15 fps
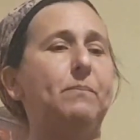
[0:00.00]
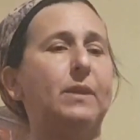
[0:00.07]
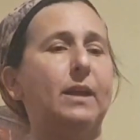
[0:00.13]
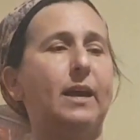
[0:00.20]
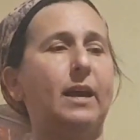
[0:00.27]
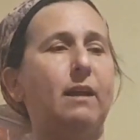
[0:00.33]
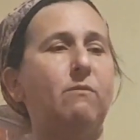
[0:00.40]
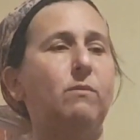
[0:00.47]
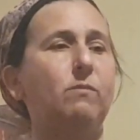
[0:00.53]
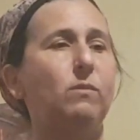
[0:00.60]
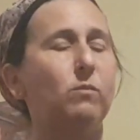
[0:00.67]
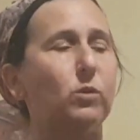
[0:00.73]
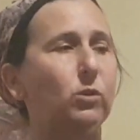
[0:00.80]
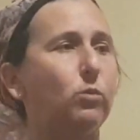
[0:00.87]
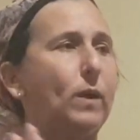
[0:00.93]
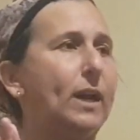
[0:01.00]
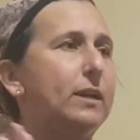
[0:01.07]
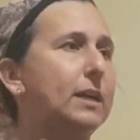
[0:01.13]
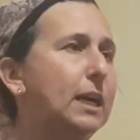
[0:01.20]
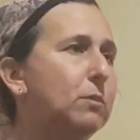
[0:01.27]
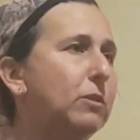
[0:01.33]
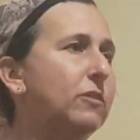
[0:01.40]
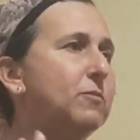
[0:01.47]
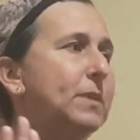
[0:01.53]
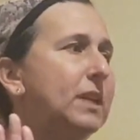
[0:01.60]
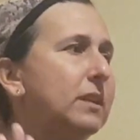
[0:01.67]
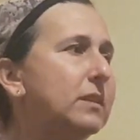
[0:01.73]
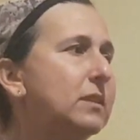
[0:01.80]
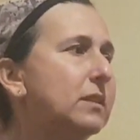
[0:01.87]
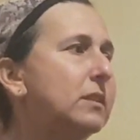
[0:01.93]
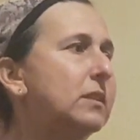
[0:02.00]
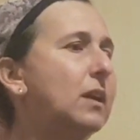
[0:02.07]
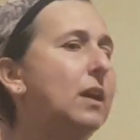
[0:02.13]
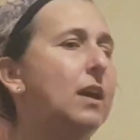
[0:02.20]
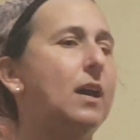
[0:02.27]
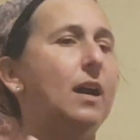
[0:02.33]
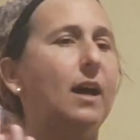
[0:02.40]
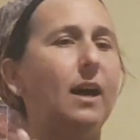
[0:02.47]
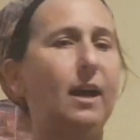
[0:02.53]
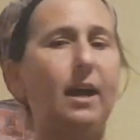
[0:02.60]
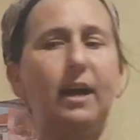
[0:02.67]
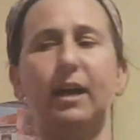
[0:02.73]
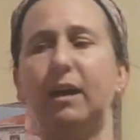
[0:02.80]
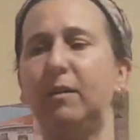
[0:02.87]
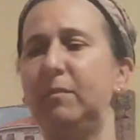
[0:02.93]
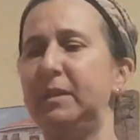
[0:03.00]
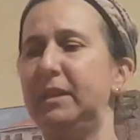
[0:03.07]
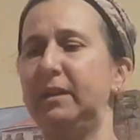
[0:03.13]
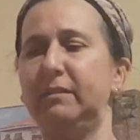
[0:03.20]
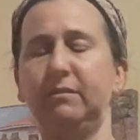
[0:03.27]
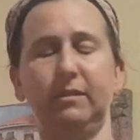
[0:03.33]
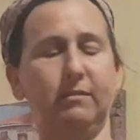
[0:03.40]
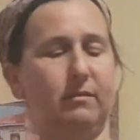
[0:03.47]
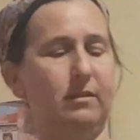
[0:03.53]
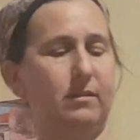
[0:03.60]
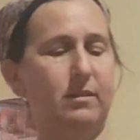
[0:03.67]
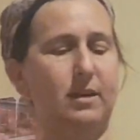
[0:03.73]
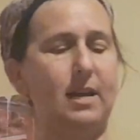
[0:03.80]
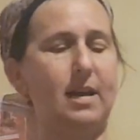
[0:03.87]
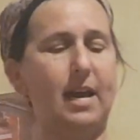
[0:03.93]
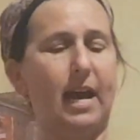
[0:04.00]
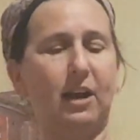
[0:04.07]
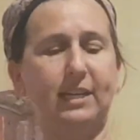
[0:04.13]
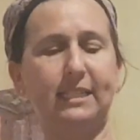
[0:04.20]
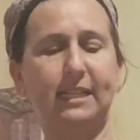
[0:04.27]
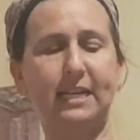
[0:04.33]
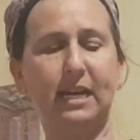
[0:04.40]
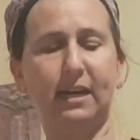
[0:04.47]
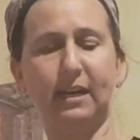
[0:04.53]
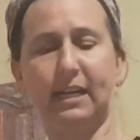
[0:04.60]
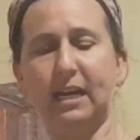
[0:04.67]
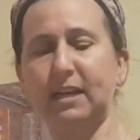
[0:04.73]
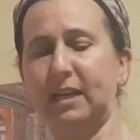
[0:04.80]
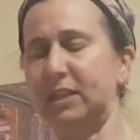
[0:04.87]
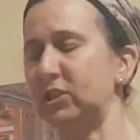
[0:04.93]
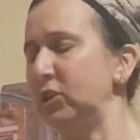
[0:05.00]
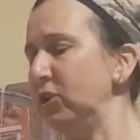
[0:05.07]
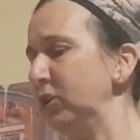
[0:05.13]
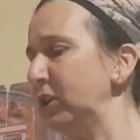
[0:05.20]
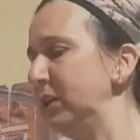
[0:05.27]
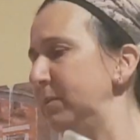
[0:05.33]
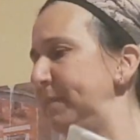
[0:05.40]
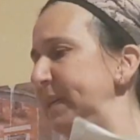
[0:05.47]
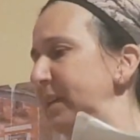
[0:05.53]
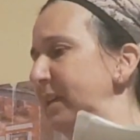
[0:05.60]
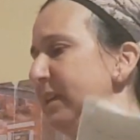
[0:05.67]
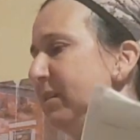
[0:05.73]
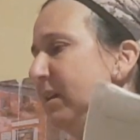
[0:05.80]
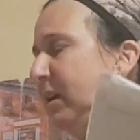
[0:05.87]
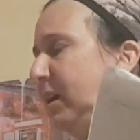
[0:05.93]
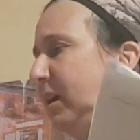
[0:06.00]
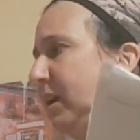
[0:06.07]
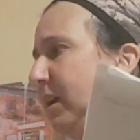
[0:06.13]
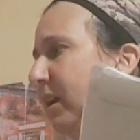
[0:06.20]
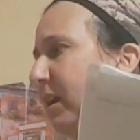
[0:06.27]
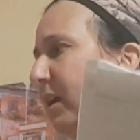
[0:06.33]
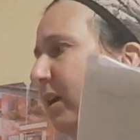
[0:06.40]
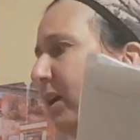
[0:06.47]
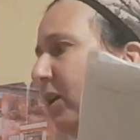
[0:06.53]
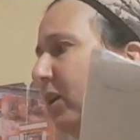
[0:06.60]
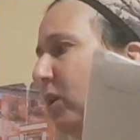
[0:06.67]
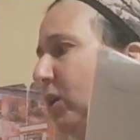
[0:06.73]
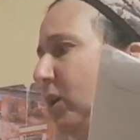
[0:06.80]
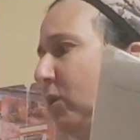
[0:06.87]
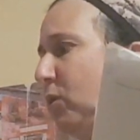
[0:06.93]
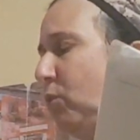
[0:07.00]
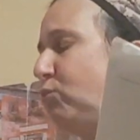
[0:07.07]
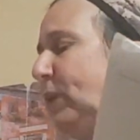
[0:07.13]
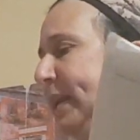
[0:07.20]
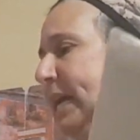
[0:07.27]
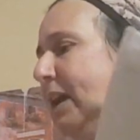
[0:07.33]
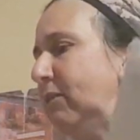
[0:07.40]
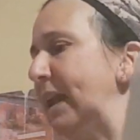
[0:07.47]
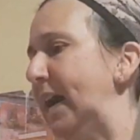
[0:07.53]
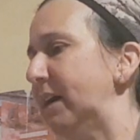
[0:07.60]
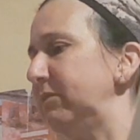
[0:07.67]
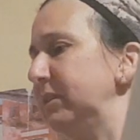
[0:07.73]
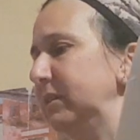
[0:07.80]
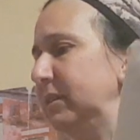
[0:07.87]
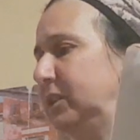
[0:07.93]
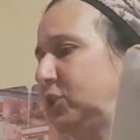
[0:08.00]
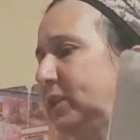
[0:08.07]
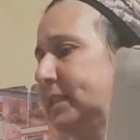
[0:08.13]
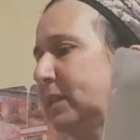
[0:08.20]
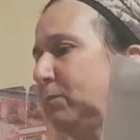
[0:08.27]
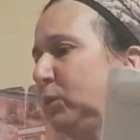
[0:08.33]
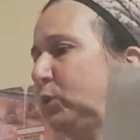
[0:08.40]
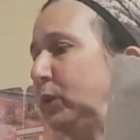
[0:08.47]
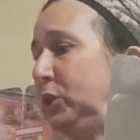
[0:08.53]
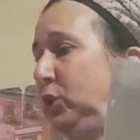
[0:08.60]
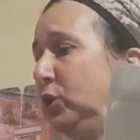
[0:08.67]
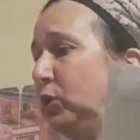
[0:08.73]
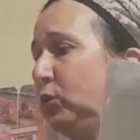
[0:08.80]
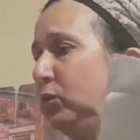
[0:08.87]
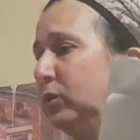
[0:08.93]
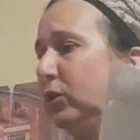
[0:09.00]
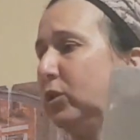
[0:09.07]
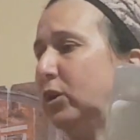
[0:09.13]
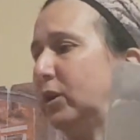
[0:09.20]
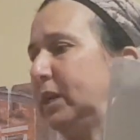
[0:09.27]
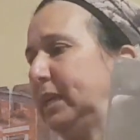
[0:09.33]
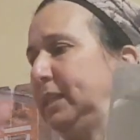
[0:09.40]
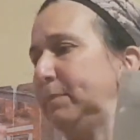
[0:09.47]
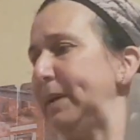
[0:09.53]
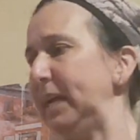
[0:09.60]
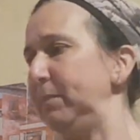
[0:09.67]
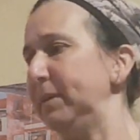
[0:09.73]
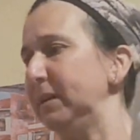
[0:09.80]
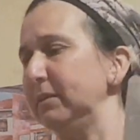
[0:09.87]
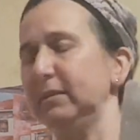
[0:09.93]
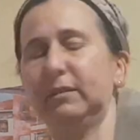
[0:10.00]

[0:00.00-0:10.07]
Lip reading: and we'll wait a couple of minutes, and I said, Nachlia, it's not going to be read out loud. It's just something between you, God, and the paper.